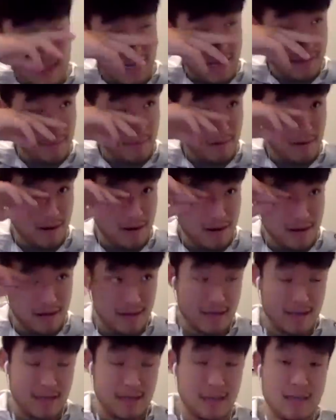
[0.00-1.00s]
that
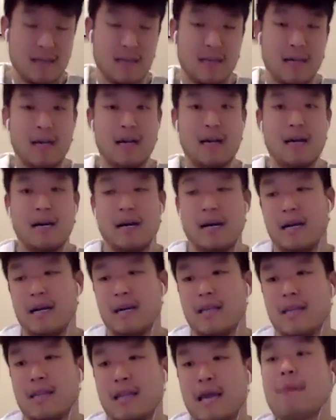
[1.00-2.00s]
part,
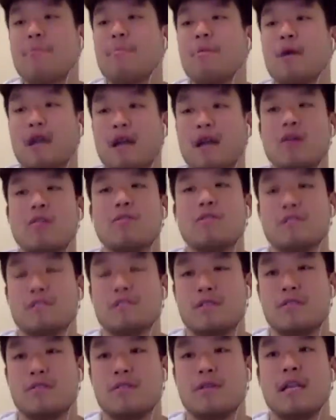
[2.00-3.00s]
I that part I always
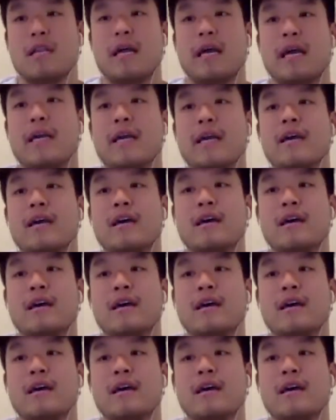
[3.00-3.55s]
knew, and I